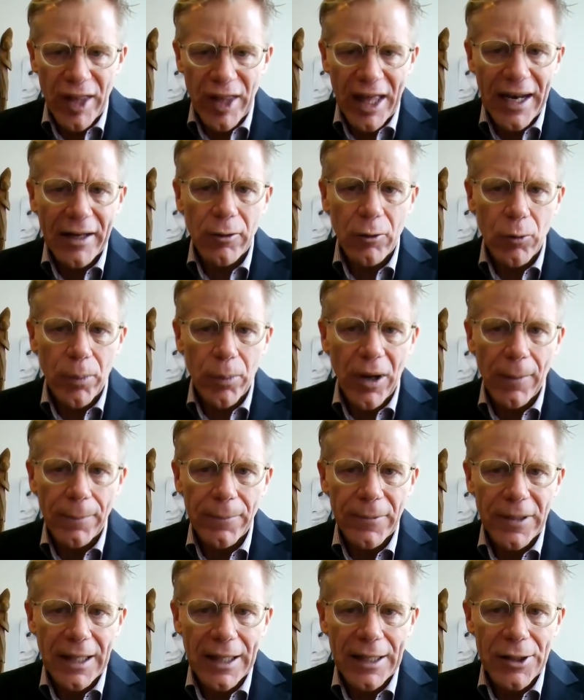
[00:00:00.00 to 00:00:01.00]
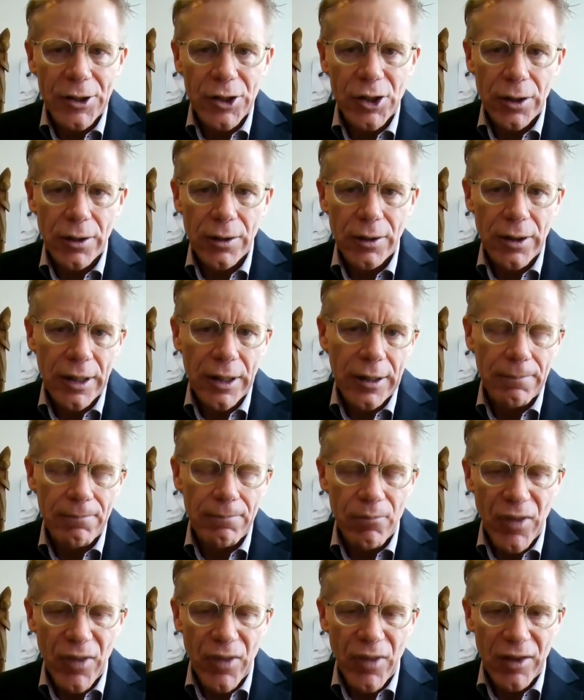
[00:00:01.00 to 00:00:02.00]
adult
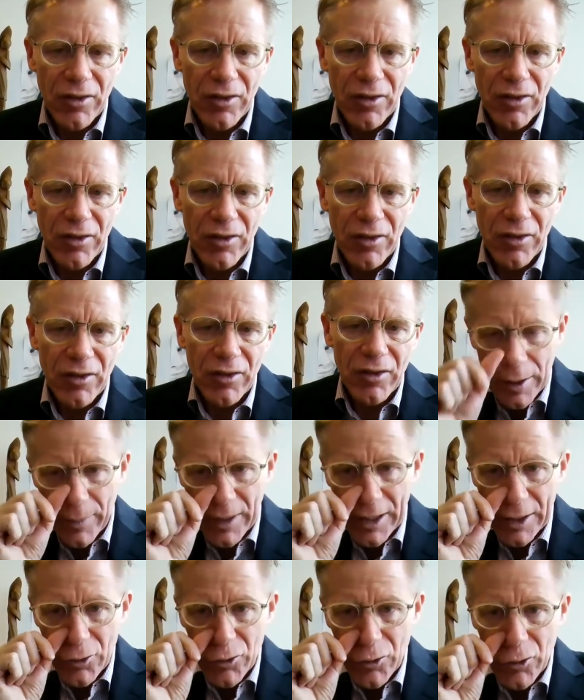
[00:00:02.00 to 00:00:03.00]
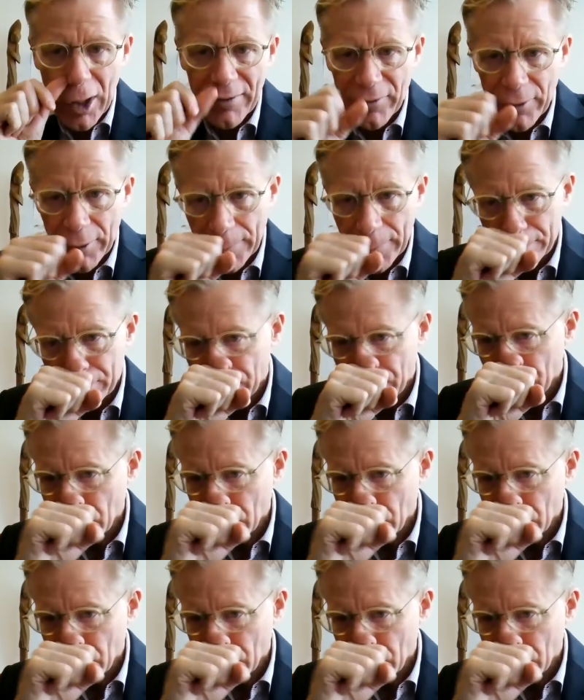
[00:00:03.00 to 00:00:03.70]
population, that seems to be the big driver.